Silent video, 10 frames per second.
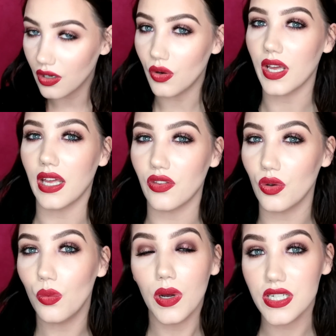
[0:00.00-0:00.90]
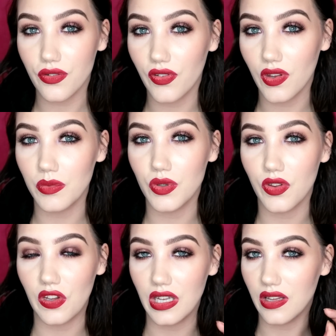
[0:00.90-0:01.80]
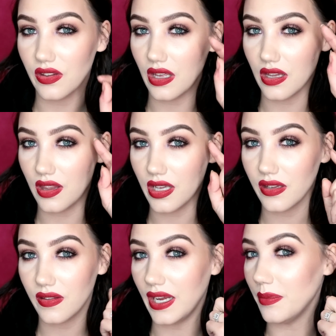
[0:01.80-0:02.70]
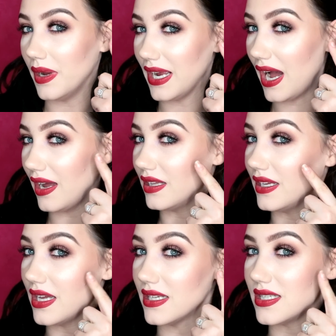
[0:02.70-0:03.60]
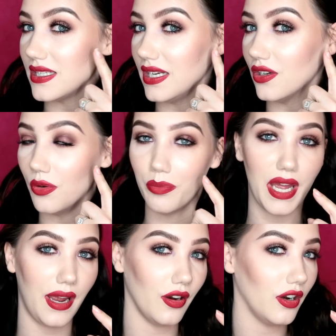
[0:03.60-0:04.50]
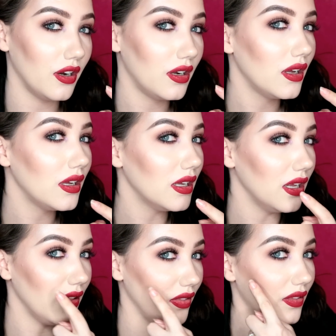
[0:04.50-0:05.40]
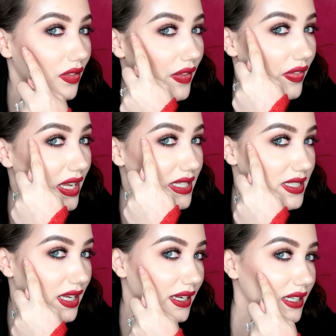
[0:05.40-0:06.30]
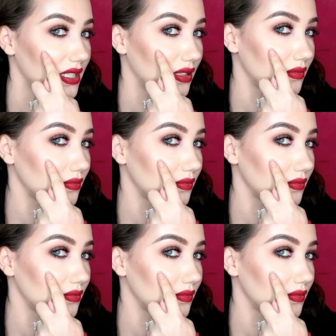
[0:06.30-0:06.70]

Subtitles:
Okay, so one difference I'm noticing is that this side, my highlight has stayed on better than this side.